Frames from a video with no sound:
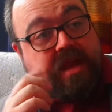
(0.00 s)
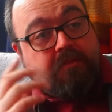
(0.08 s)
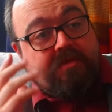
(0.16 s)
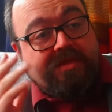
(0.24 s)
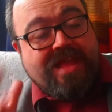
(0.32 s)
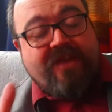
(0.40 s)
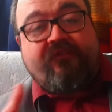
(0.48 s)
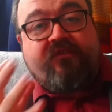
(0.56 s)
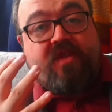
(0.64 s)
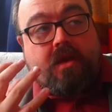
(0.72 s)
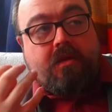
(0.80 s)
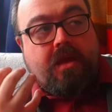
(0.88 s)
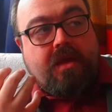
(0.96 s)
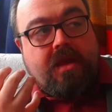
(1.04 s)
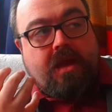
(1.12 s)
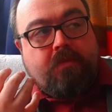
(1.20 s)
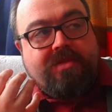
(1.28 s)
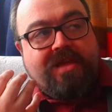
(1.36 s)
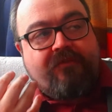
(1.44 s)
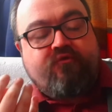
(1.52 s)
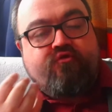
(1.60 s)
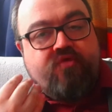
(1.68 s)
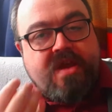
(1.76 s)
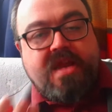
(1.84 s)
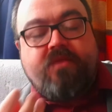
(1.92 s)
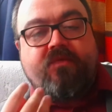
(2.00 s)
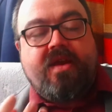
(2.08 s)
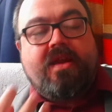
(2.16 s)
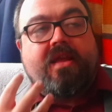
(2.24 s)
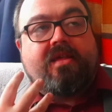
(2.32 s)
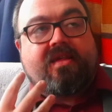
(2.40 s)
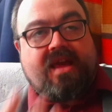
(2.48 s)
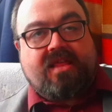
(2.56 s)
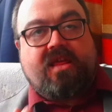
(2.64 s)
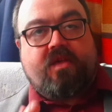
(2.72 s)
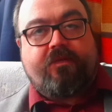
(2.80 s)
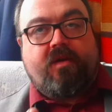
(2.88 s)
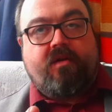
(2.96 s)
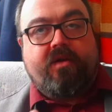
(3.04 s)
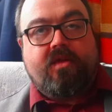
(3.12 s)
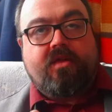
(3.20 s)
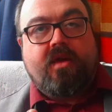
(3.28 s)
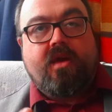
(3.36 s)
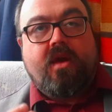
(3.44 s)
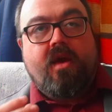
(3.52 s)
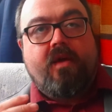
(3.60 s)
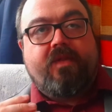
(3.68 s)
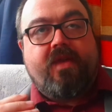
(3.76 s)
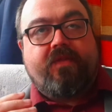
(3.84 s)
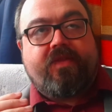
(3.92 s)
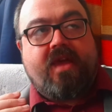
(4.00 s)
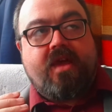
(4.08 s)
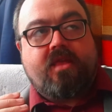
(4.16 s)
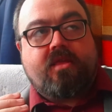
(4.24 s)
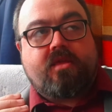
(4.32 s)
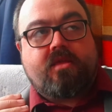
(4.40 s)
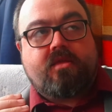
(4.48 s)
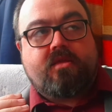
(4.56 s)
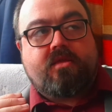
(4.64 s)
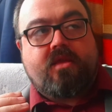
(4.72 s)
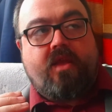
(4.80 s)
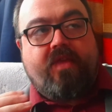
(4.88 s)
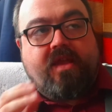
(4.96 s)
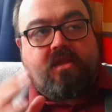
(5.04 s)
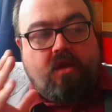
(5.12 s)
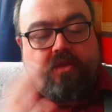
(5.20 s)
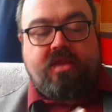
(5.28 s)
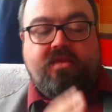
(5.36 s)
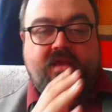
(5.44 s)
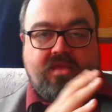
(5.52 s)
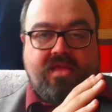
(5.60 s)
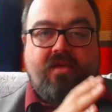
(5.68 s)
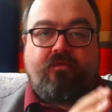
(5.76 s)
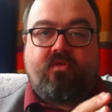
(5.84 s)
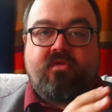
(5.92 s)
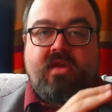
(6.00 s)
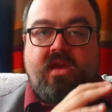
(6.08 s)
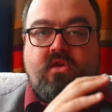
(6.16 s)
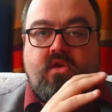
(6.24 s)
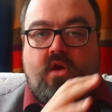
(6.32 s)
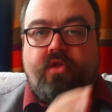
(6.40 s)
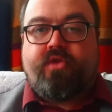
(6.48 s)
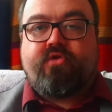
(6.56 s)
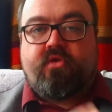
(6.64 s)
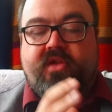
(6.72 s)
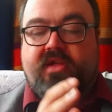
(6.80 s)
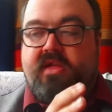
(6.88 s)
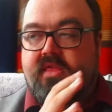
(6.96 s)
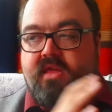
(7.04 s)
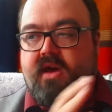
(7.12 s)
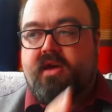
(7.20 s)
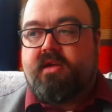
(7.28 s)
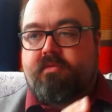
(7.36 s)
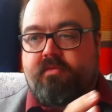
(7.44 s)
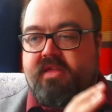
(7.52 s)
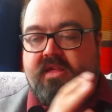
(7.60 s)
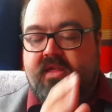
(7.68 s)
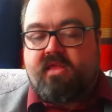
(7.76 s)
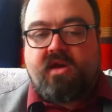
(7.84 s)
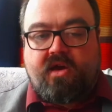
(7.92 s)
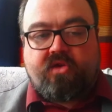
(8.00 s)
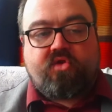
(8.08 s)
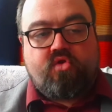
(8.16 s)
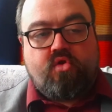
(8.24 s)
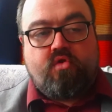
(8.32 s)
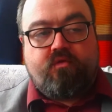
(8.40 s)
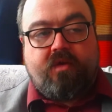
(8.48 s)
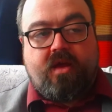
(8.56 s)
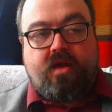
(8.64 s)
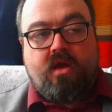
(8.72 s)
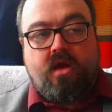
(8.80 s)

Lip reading: left really, really satisfied that that Dave Rudden had gone through this entire story,